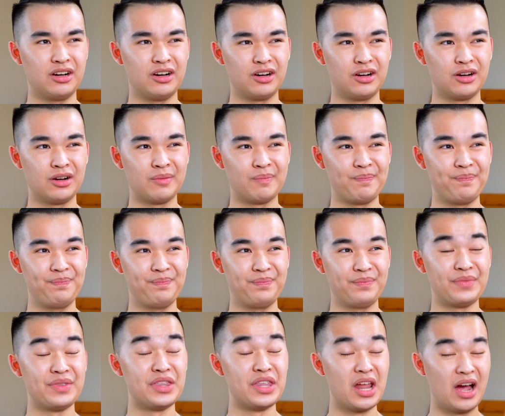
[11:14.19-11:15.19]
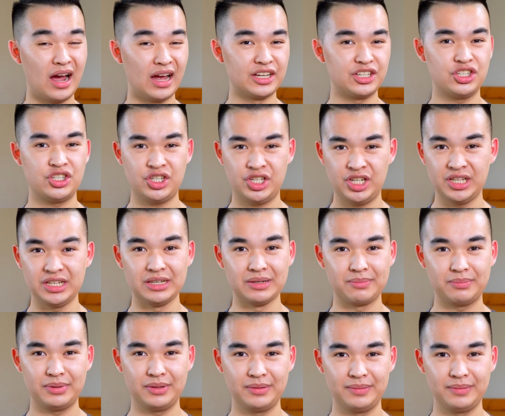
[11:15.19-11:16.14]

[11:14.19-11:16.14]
are not cheap.